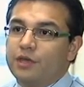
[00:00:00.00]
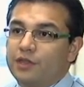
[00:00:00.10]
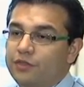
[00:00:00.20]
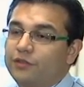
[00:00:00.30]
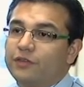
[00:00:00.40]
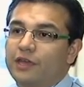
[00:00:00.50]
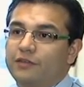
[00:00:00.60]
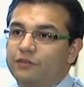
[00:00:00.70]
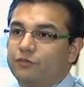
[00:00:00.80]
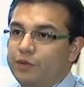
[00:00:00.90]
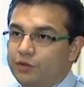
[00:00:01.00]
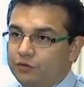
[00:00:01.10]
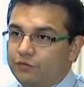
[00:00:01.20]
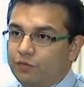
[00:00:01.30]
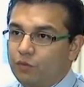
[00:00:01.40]
In this case, it's
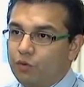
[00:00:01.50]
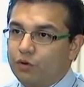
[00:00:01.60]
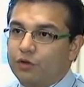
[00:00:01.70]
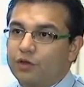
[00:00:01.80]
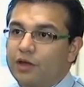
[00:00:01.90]
because of the work